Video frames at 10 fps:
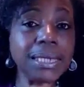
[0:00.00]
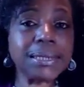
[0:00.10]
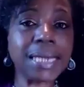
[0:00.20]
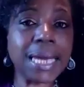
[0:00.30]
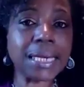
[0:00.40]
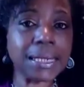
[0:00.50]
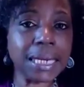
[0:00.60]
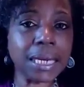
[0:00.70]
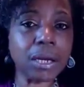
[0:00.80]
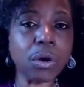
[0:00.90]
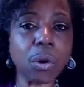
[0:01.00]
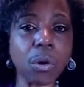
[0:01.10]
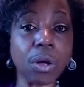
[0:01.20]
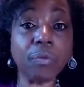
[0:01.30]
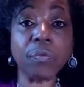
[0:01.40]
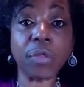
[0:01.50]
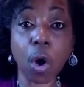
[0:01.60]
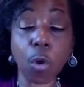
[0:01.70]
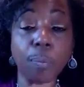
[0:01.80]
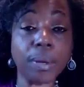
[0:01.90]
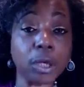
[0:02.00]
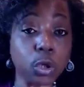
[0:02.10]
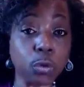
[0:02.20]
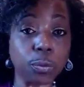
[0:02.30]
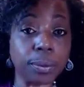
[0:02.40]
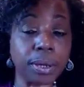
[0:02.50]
technique called the open loop.